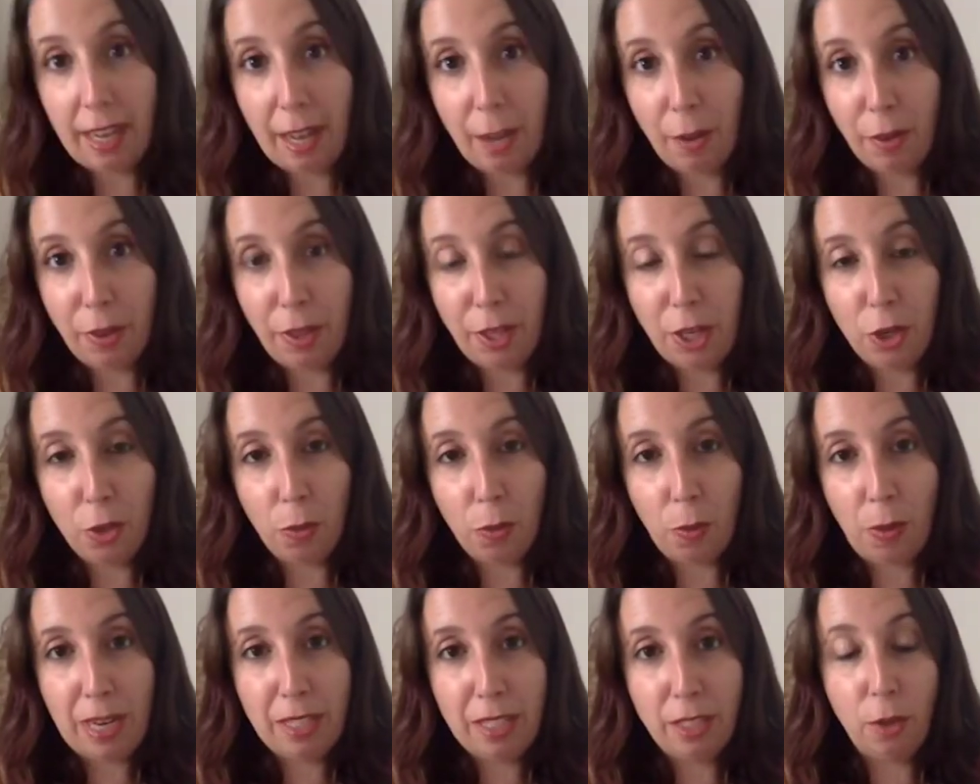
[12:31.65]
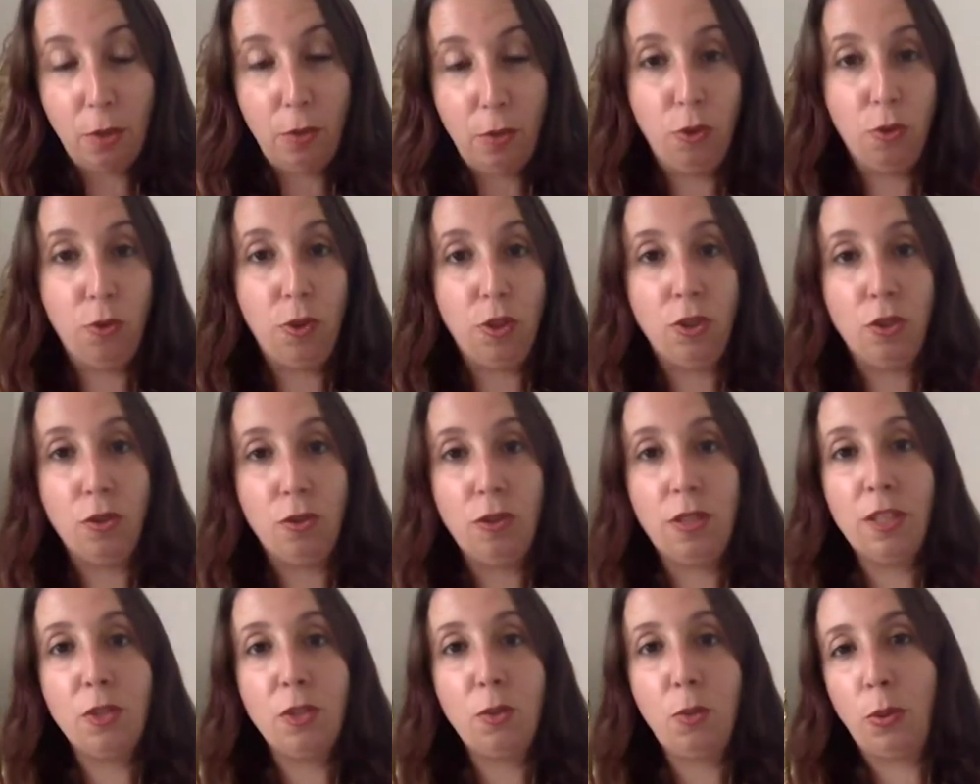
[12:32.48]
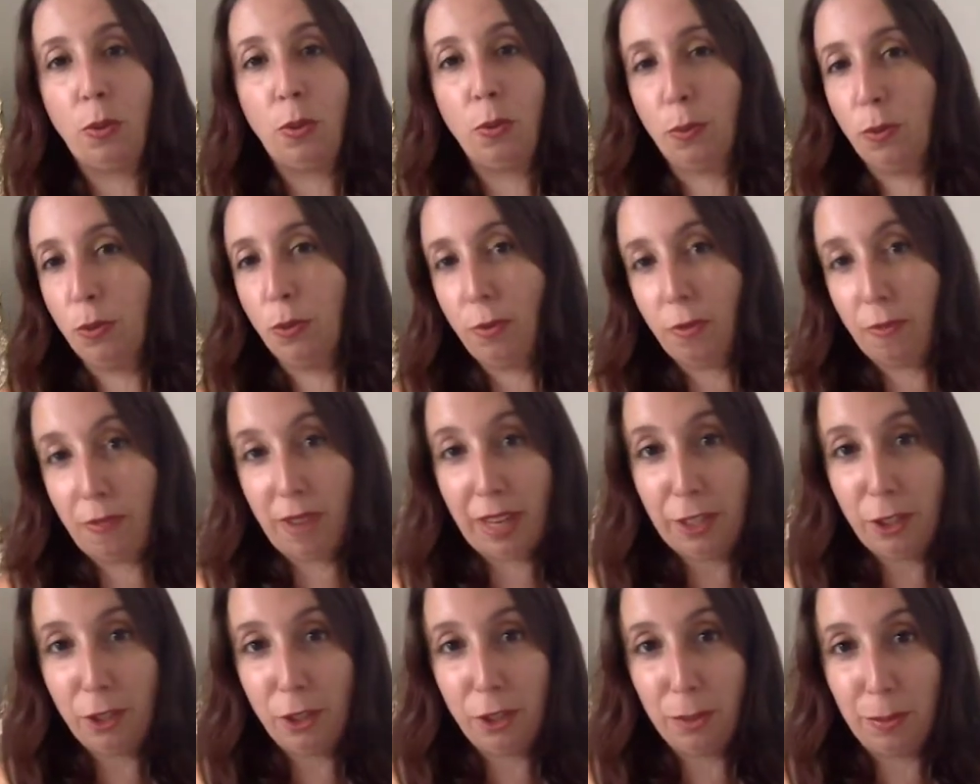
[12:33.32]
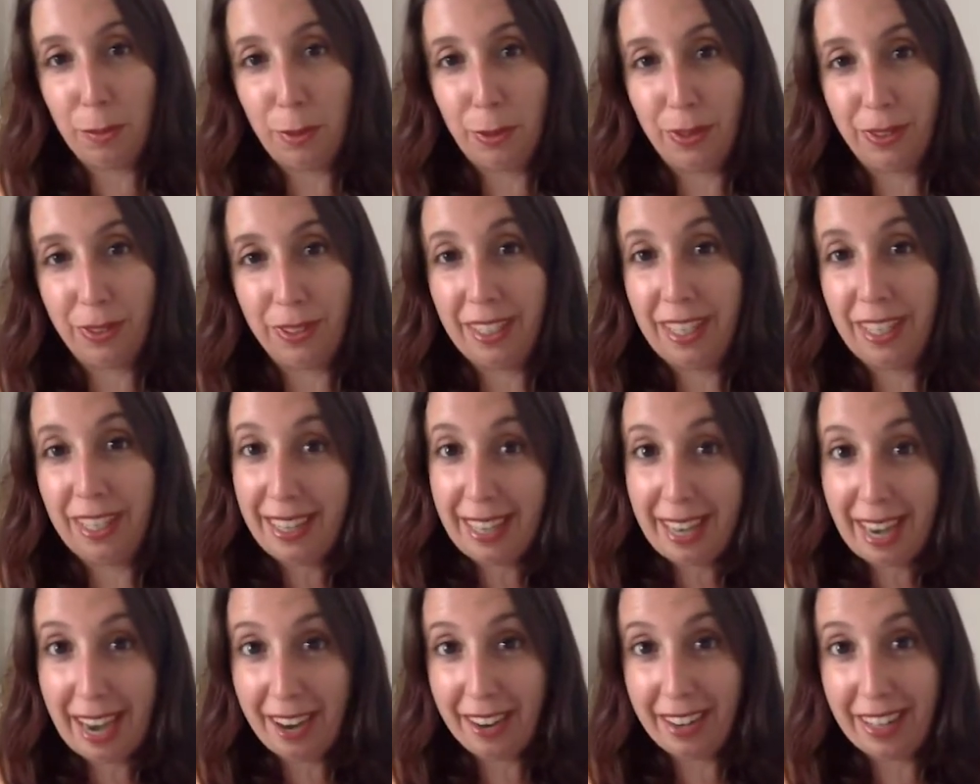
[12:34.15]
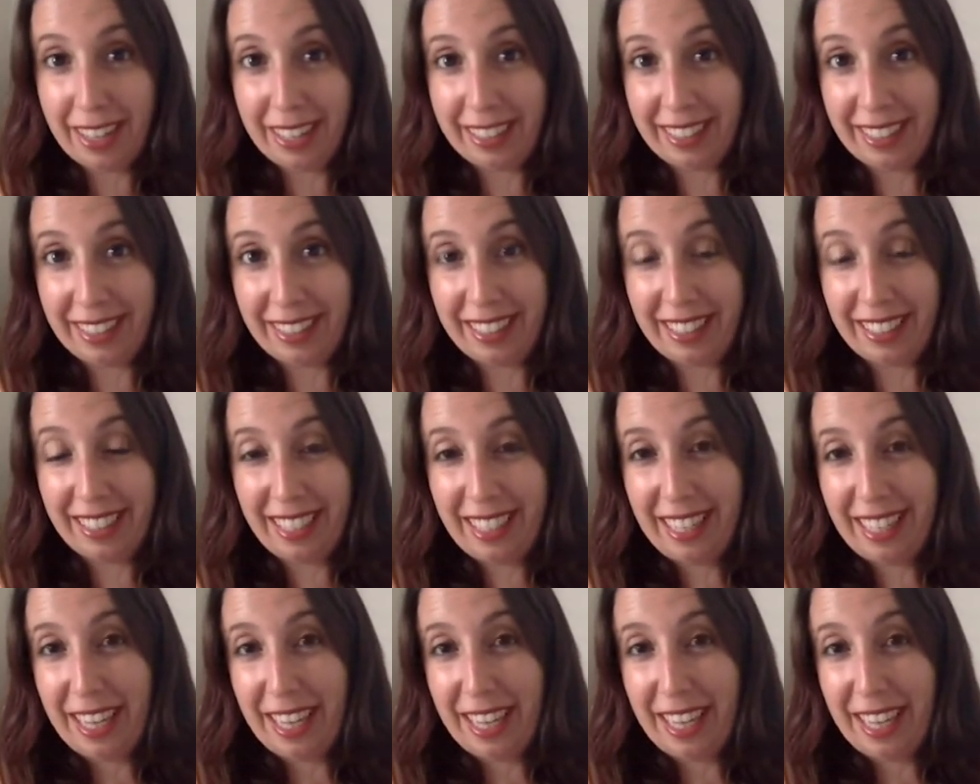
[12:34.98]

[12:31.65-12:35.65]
healthier ways, though. You can do this with root vegetables, carrots,